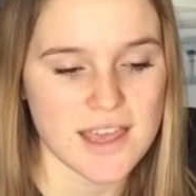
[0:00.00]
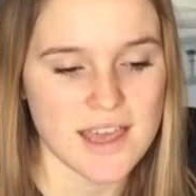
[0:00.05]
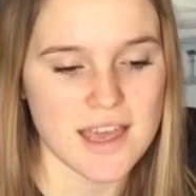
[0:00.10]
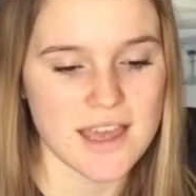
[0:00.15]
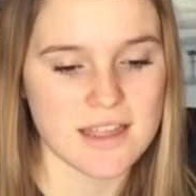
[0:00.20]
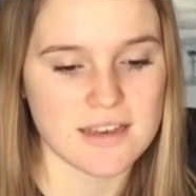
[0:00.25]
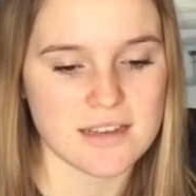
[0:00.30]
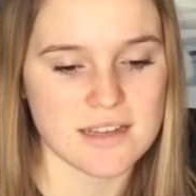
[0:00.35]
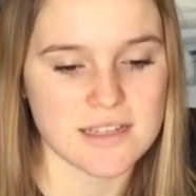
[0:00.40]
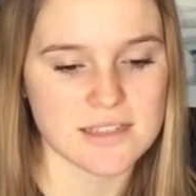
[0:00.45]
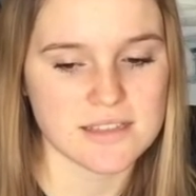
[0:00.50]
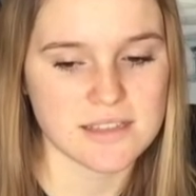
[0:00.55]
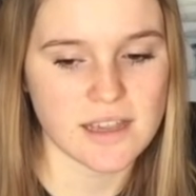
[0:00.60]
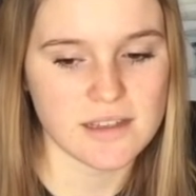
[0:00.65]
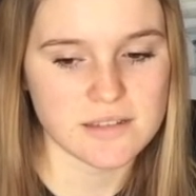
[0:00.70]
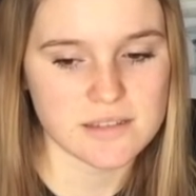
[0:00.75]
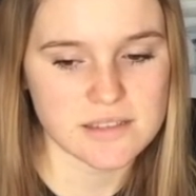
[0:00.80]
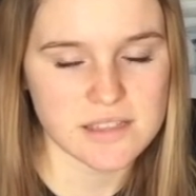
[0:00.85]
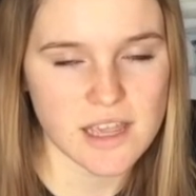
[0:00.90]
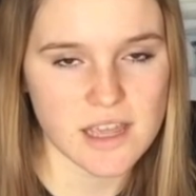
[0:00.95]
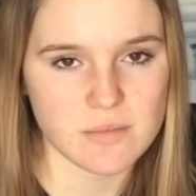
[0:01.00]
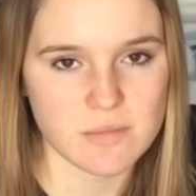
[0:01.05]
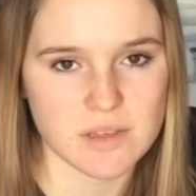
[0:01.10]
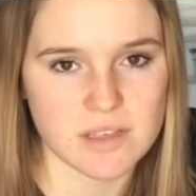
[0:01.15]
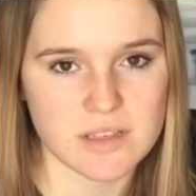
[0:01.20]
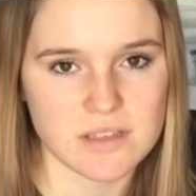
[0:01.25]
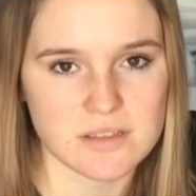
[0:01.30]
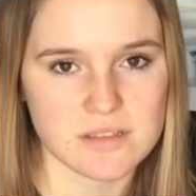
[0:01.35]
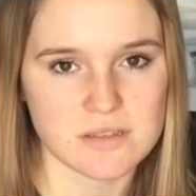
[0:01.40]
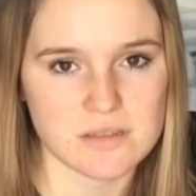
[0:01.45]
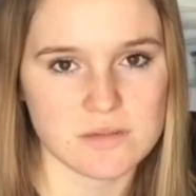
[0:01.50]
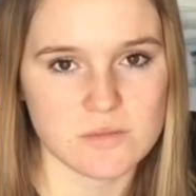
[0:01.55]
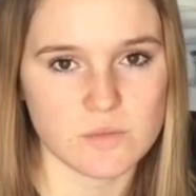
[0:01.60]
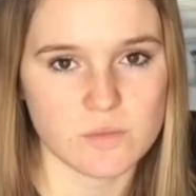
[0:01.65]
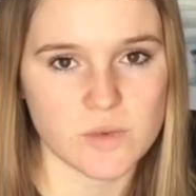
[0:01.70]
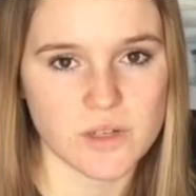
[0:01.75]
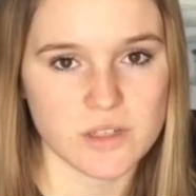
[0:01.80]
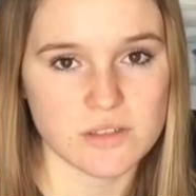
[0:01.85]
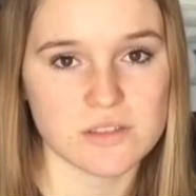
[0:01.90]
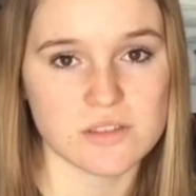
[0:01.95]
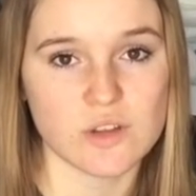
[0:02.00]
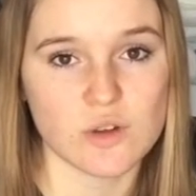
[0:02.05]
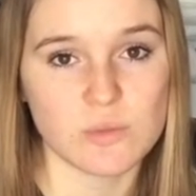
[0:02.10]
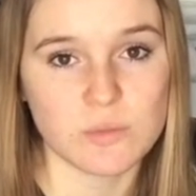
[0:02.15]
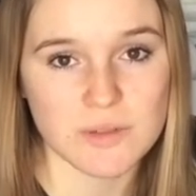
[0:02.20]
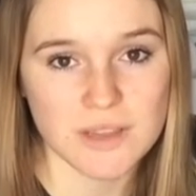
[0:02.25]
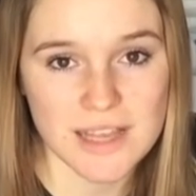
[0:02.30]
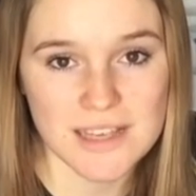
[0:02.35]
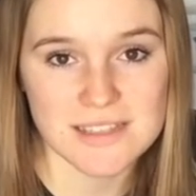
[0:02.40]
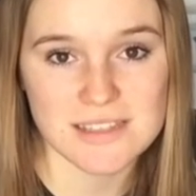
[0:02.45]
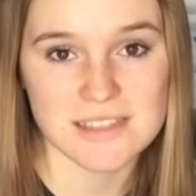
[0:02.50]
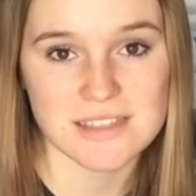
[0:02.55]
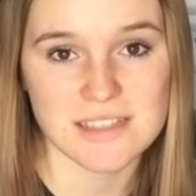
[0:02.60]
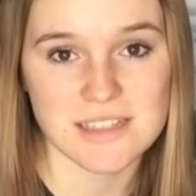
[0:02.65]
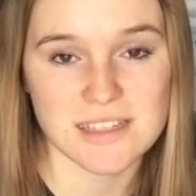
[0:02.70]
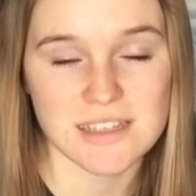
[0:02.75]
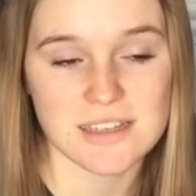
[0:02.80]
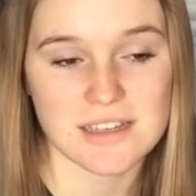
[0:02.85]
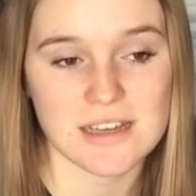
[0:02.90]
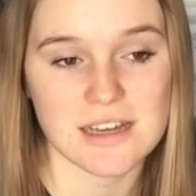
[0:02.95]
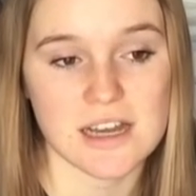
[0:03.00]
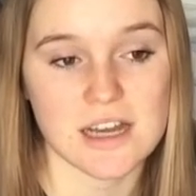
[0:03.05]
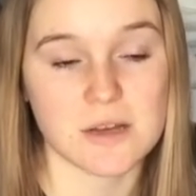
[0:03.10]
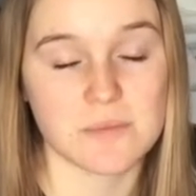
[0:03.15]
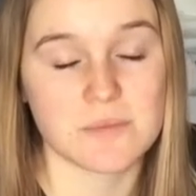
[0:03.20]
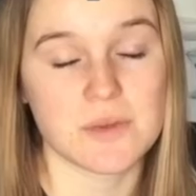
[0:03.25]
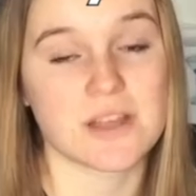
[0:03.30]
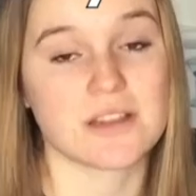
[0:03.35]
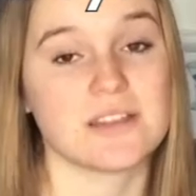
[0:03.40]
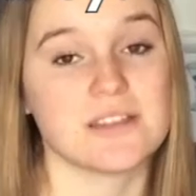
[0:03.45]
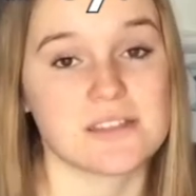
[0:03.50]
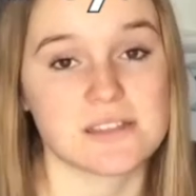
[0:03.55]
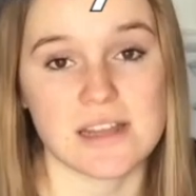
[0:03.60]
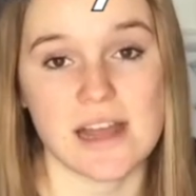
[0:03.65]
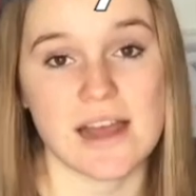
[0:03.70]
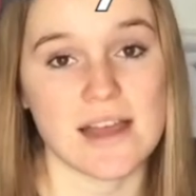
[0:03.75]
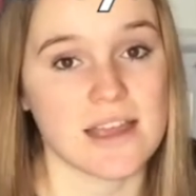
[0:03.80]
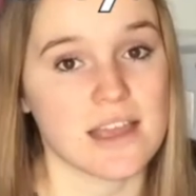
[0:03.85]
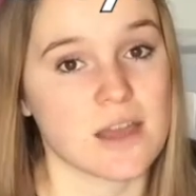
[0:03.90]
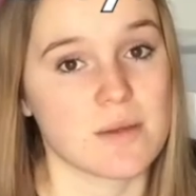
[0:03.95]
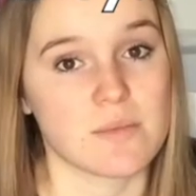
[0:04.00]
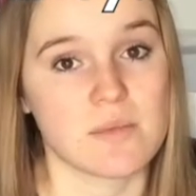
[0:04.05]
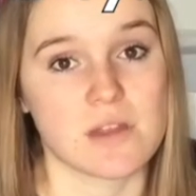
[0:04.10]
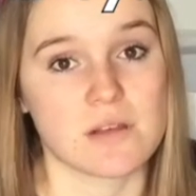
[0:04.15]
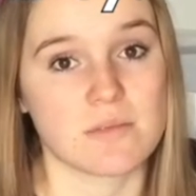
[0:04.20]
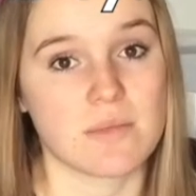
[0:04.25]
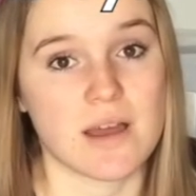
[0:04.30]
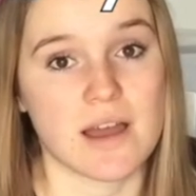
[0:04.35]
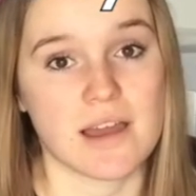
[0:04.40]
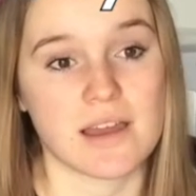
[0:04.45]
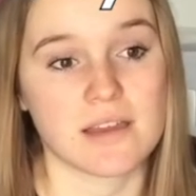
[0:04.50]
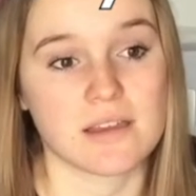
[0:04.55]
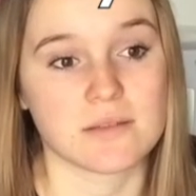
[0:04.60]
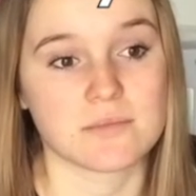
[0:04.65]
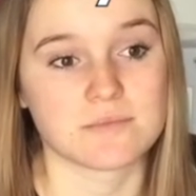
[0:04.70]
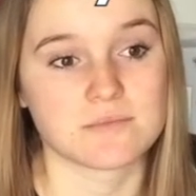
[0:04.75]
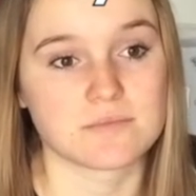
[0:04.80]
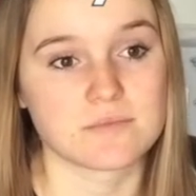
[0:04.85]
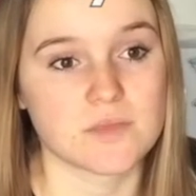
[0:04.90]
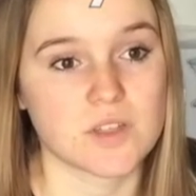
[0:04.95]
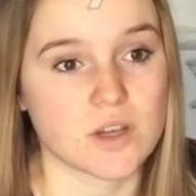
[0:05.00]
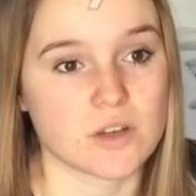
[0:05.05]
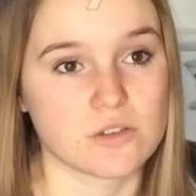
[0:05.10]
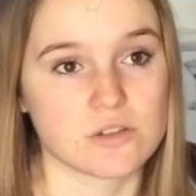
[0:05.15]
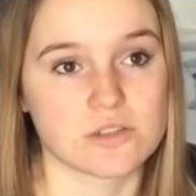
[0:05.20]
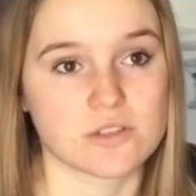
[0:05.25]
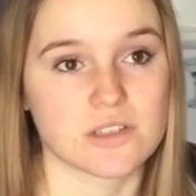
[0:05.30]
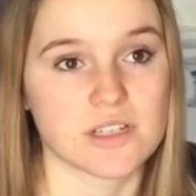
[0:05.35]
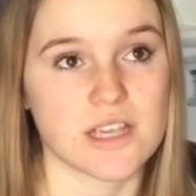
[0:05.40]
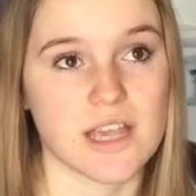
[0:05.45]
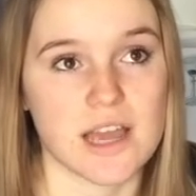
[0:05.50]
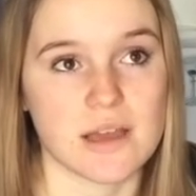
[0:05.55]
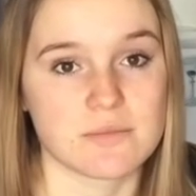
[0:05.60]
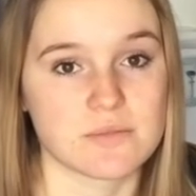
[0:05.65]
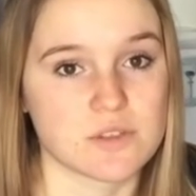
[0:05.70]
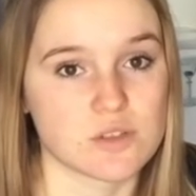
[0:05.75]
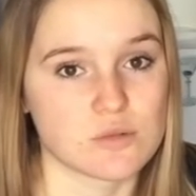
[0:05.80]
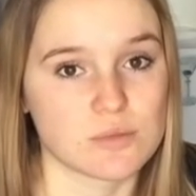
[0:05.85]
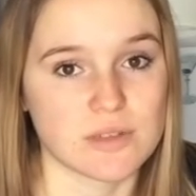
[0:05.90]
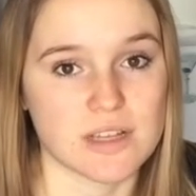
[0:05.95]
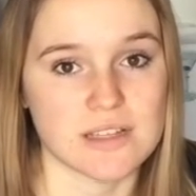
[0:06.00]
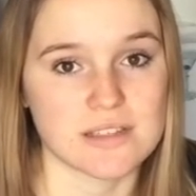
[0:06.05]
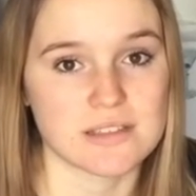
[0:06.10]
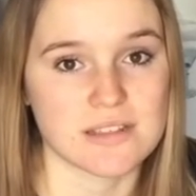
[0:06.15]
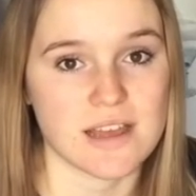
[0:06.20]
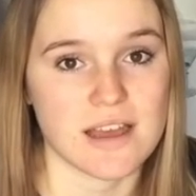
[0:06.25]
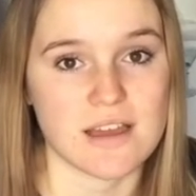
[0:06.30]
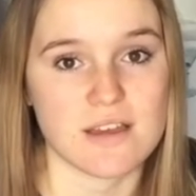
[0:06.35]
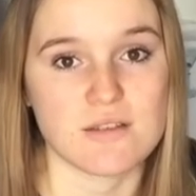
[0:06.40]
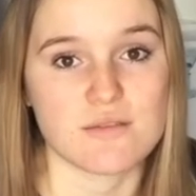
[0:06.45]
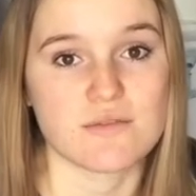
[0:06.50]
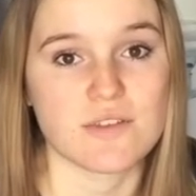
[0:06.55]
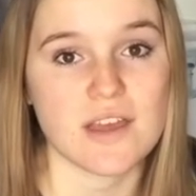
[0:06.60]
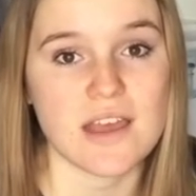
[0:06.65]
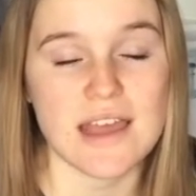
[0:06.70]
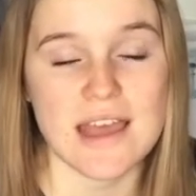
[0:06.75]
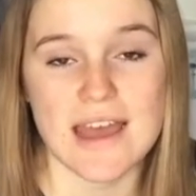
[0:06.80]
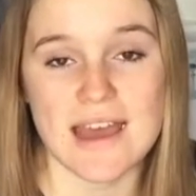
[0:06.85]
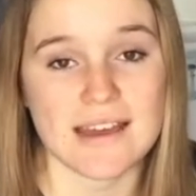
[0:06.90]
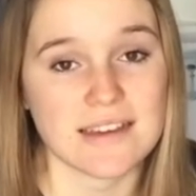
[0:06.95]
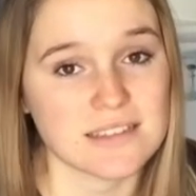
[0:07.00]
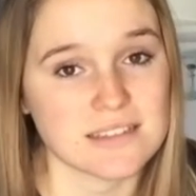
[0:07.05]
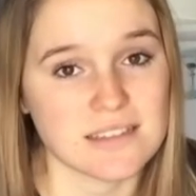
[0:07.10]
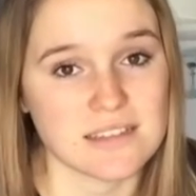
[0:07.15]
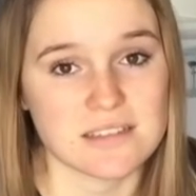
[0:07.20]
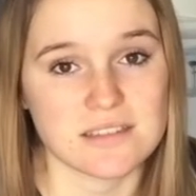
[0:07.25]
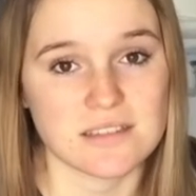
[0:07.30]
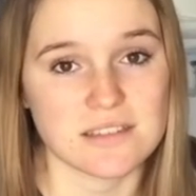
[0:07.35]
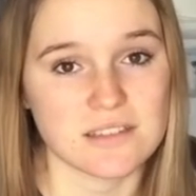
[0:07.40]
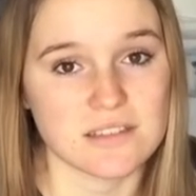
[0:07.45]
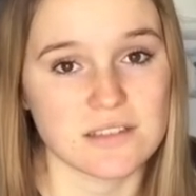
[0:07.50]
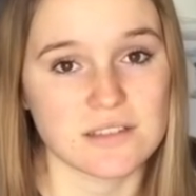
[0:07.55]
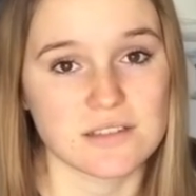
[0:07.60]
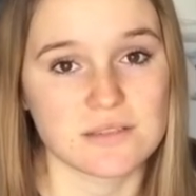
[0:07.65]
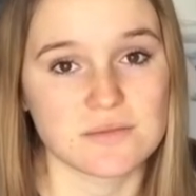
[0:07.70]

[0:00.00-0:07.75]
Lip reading: And it's kind of sad because we are so blessed, at least I am in my country, I'm so blessed to have access to